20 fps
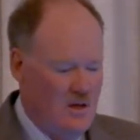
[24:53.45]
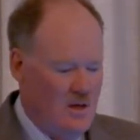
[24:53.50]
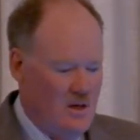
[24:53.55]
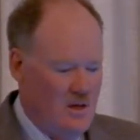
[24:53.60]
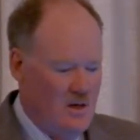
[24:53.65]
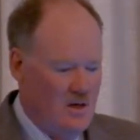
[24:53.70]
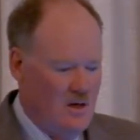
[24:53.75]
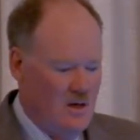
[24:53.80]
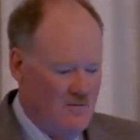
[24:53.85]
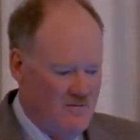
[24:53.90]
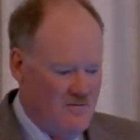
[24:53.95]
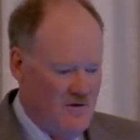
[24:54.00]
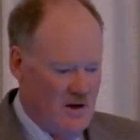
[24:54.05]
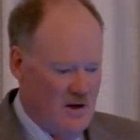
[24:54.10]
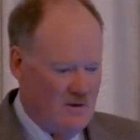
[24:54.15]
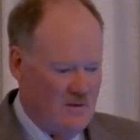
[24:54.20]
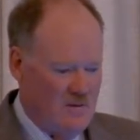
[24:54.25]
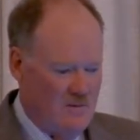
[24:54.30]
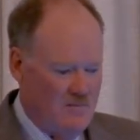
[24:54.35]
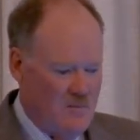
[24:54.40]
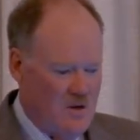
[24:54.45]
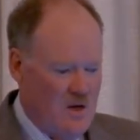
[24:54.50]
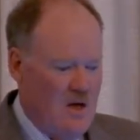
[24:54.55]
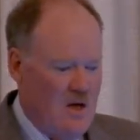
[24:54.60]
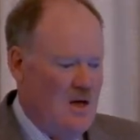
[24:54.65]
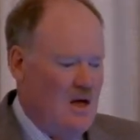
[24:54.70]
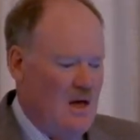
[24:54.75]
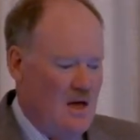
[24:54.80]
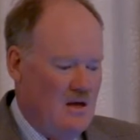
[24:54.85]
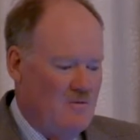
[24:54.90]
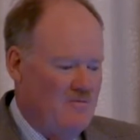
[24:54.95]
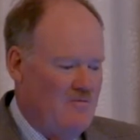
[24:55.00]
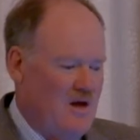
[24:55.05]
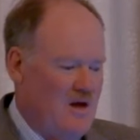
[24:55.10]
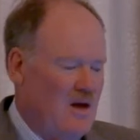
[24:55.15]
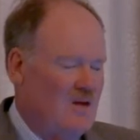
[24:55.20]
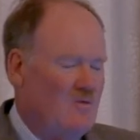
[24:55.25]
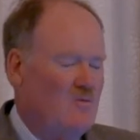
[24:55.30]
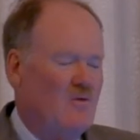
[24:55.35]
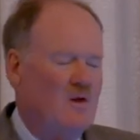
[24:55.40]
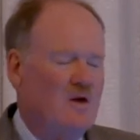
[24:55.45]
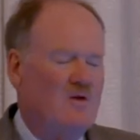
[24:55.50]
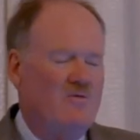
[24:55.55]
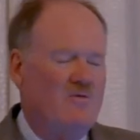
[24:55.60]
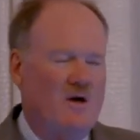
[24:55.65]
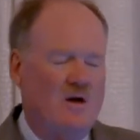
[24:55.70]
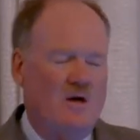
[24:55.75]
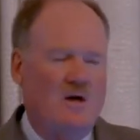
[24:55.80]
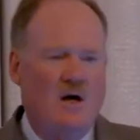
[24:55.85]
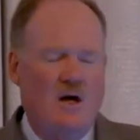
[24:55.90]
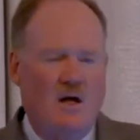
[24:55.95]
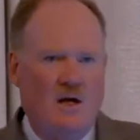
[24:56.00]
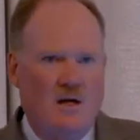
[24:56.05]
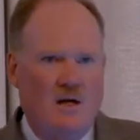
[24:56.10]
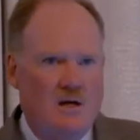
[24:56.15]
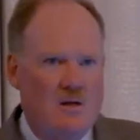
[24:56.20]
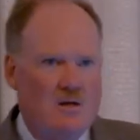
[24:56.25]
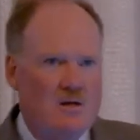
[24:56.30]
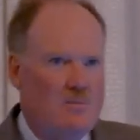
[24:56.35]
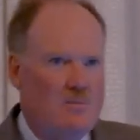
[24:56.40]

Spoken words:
effect. And in fact, one of our colleagues,